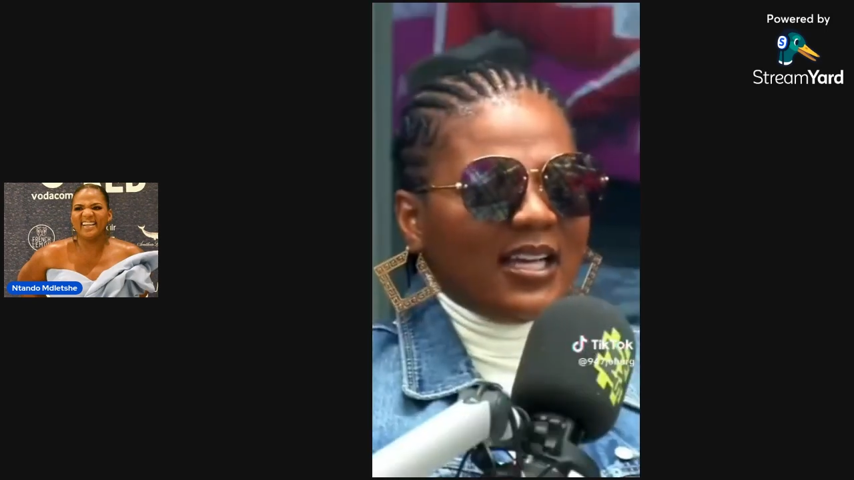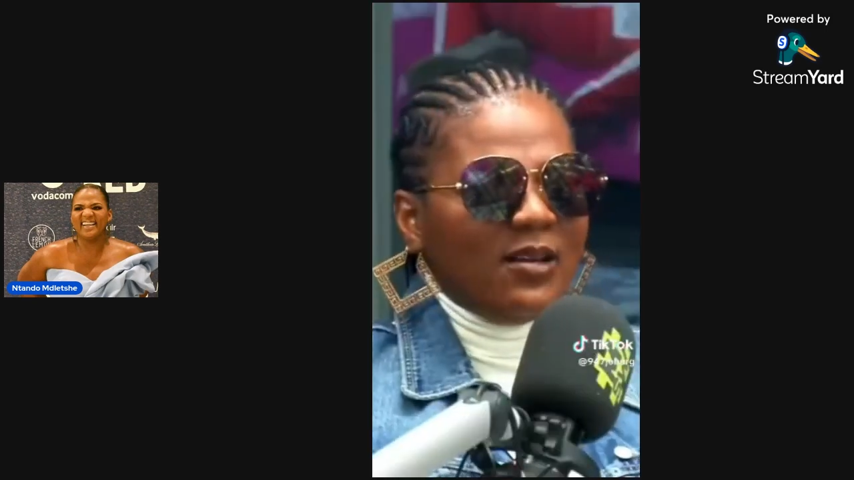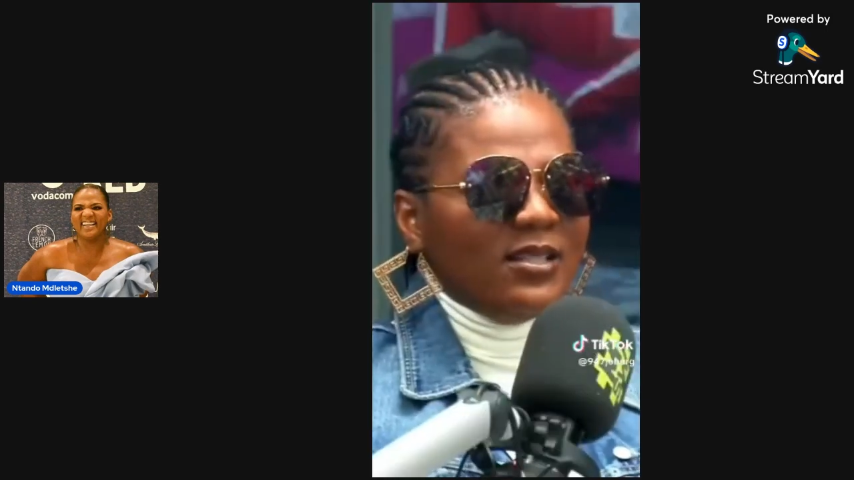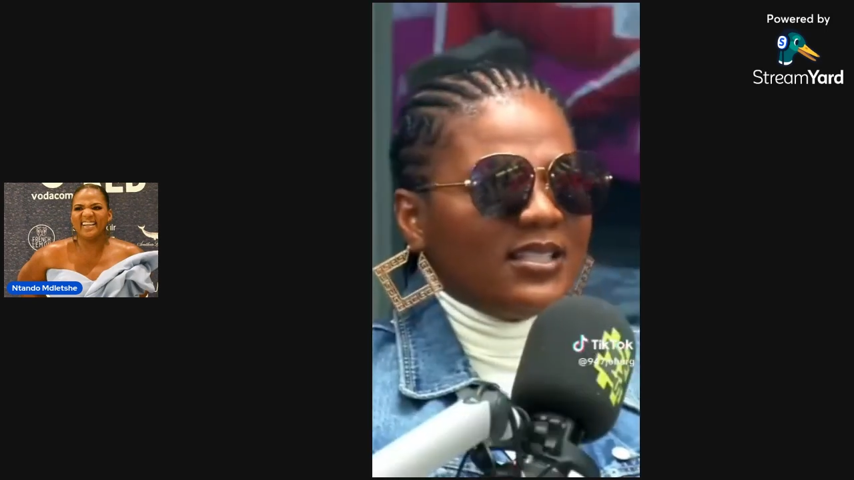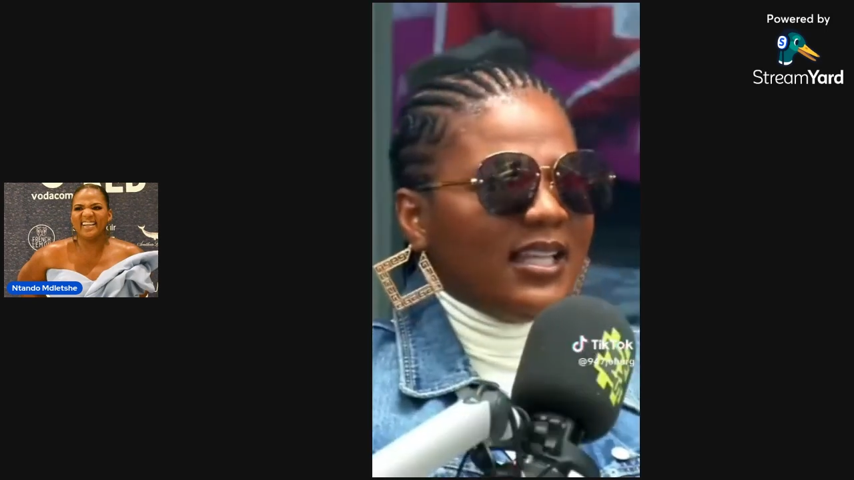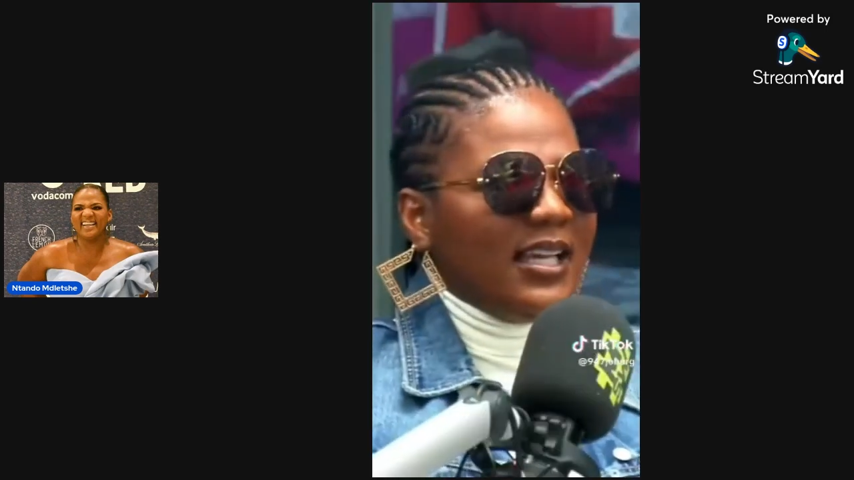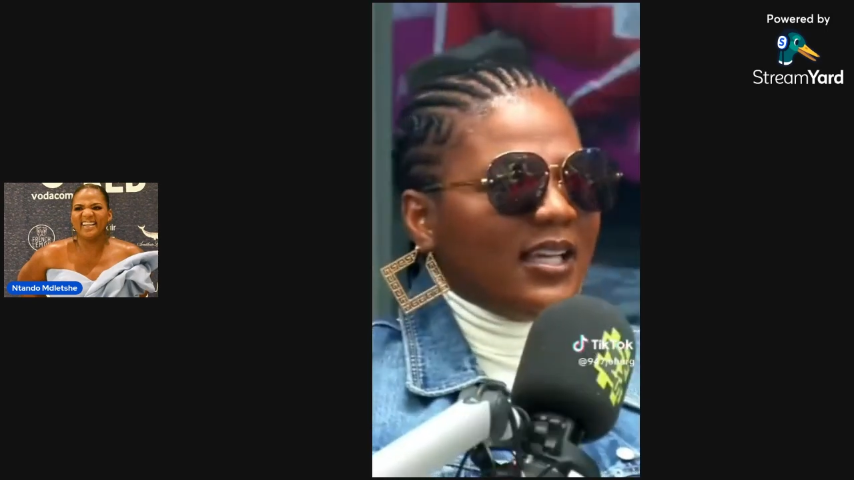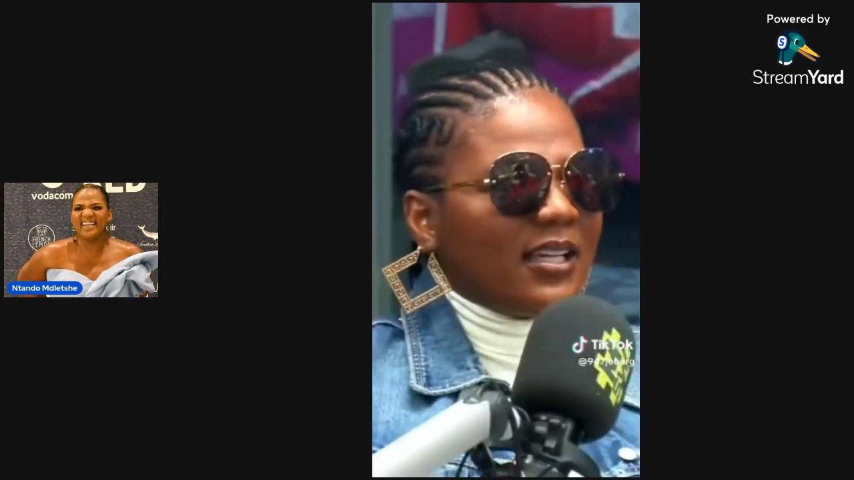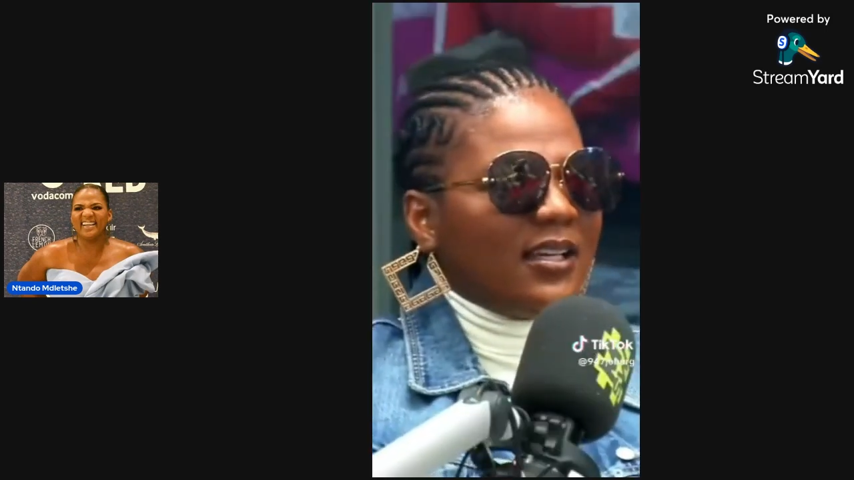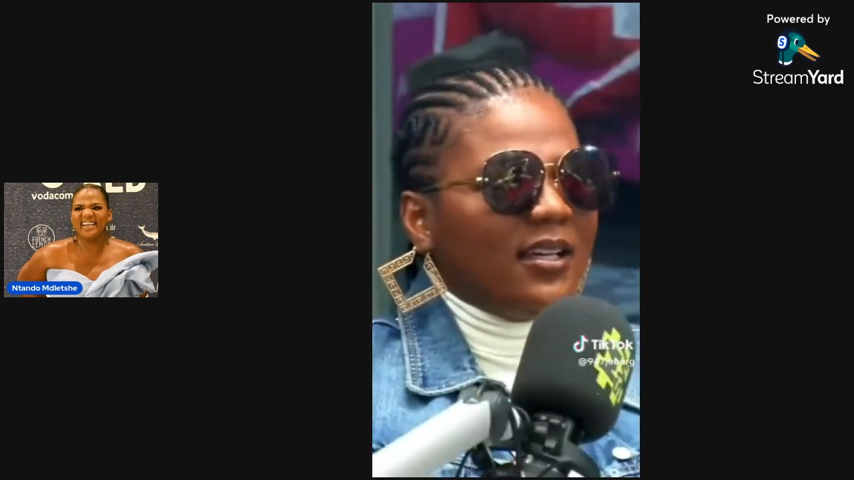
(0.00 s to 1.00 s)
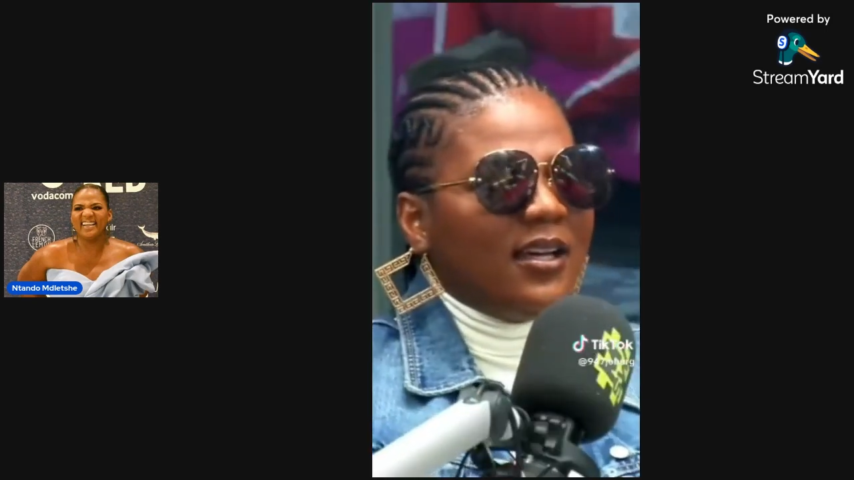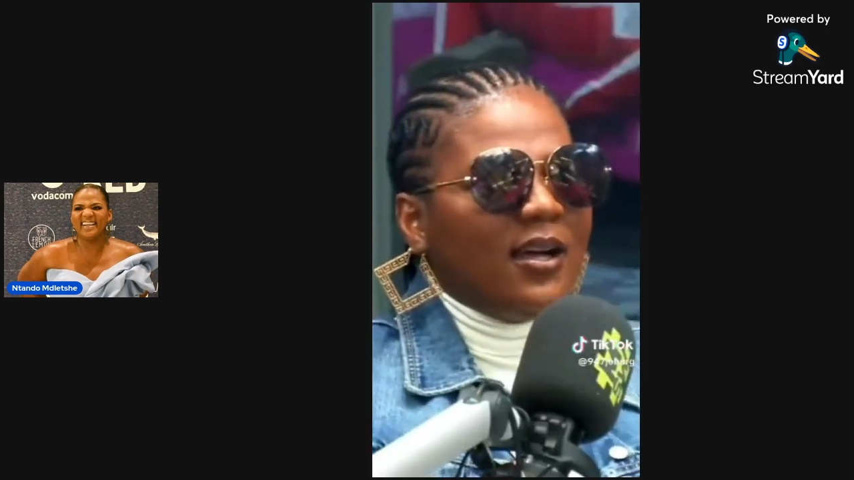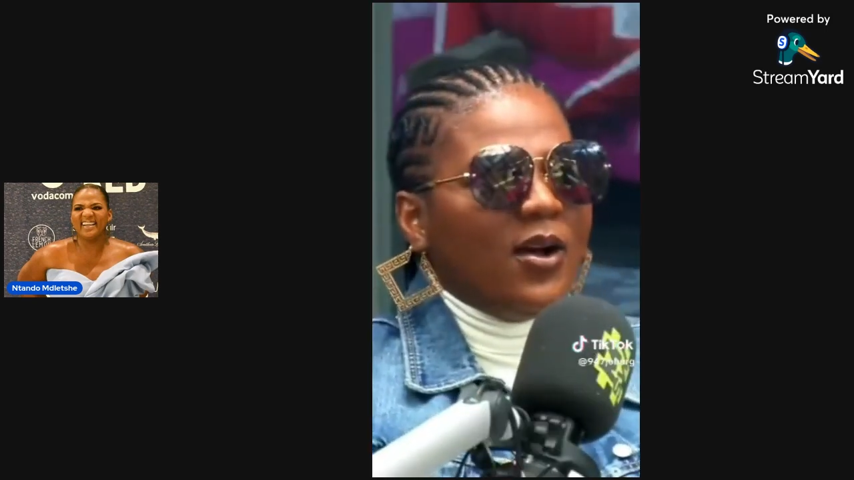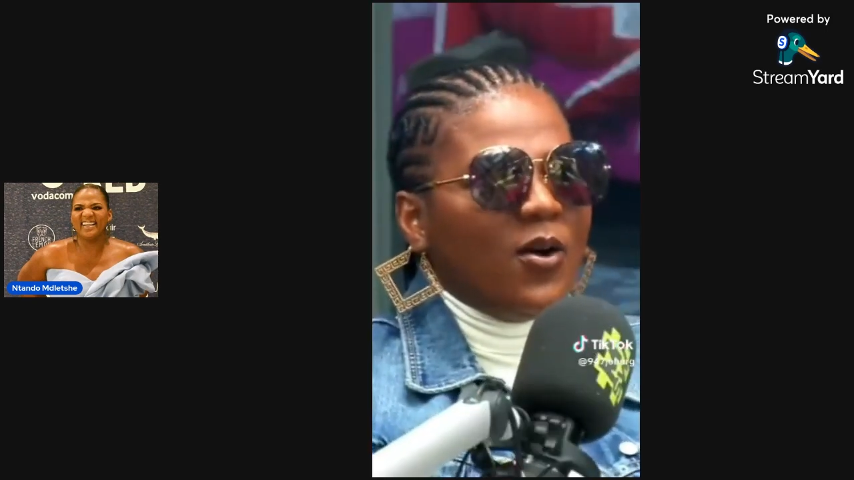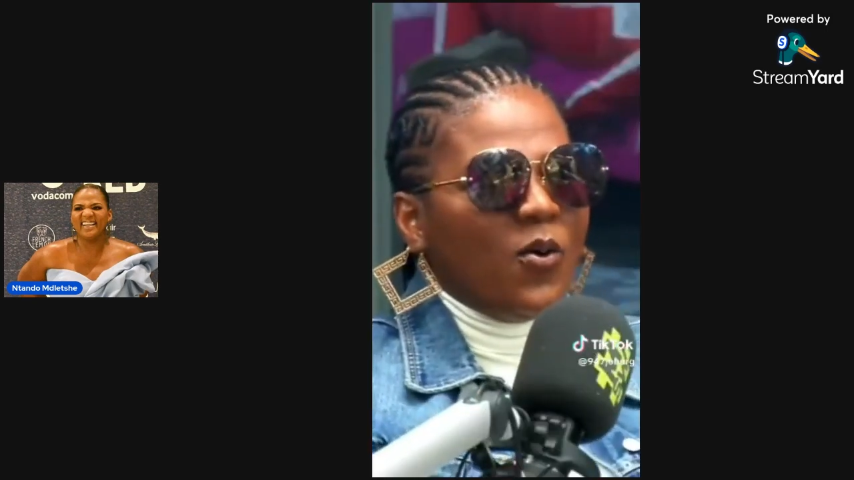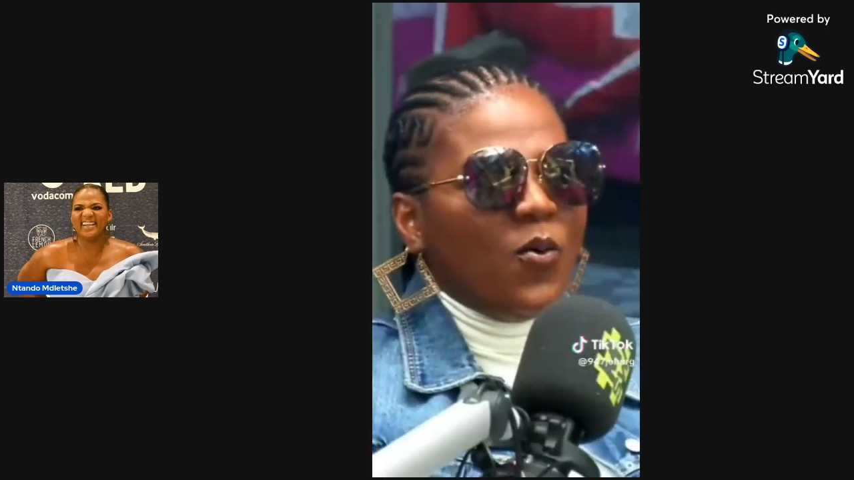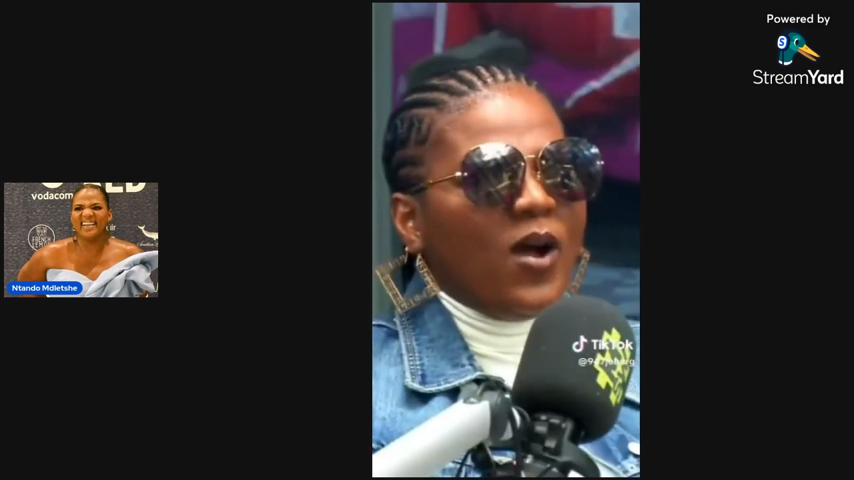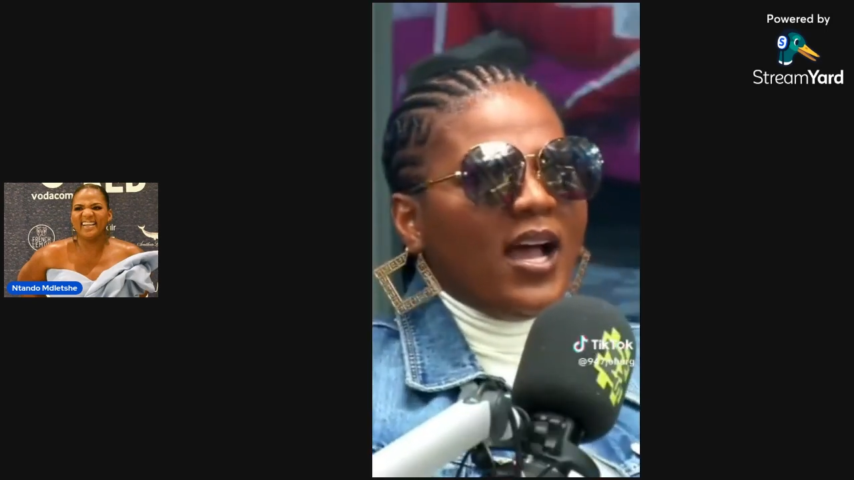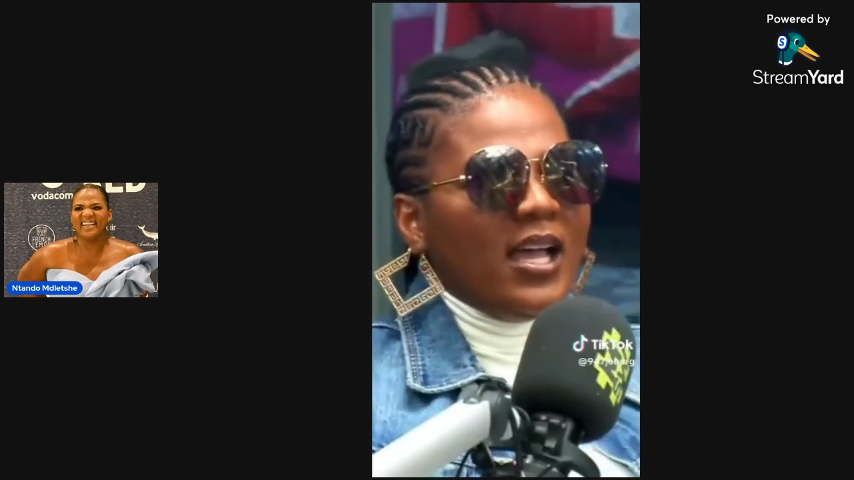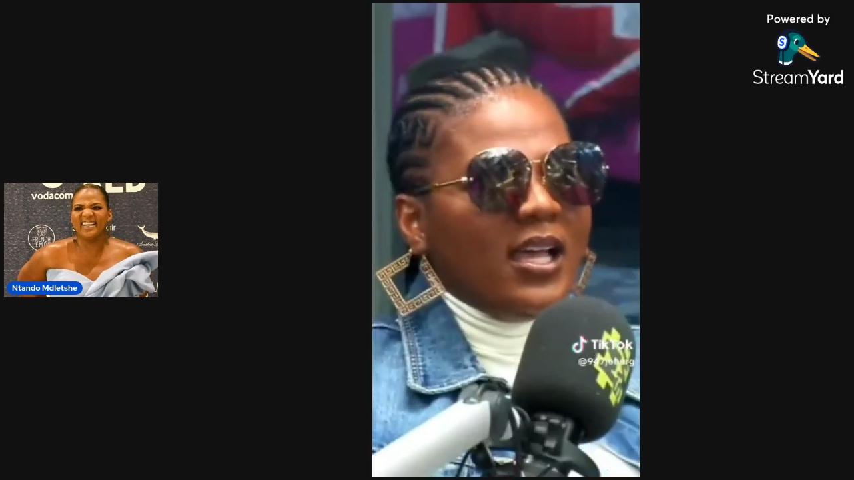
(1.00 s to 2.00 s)
I was like,
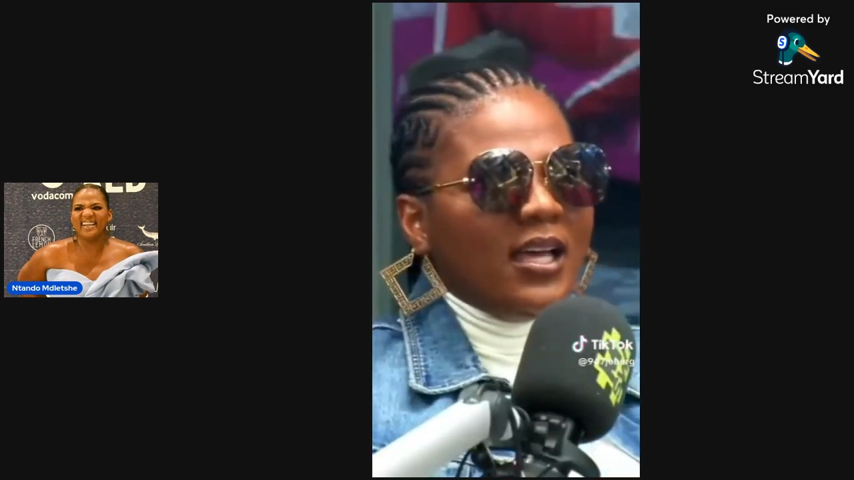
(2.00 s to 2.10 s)
why